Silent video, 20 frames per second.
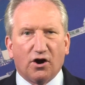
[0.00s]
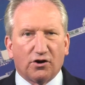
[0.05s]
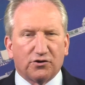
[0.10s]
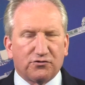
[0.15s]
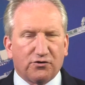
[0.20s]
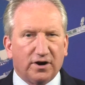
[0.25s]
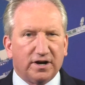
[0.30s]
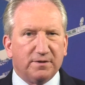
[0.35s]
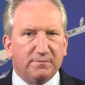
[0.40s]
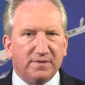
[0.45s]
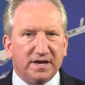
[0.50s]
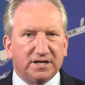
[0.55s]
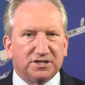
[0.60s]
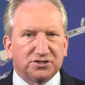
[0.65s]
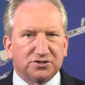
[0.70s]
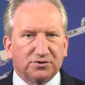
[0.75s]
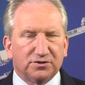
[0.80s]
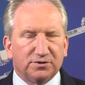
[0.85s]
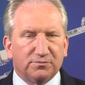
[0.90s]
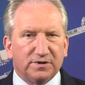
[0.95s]
are trying to make
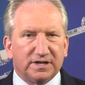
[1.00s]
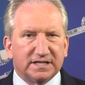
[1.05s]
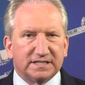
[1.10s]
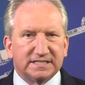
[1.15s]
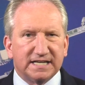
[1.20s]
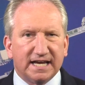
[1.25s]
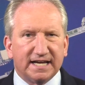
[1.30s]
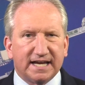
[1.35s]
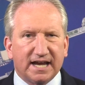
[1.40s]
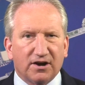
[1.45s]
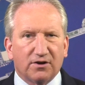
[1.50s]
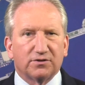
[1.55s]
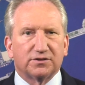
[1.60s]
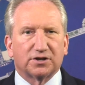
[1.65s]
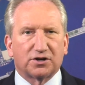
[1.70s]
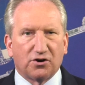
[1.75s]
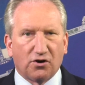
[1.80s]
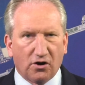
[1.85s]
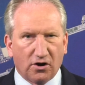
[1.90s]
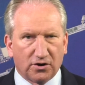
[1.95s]
sure that we can take care of
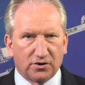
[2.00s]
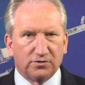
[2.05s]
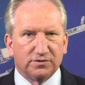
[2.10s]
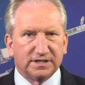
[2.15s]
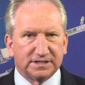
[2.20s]
the cargo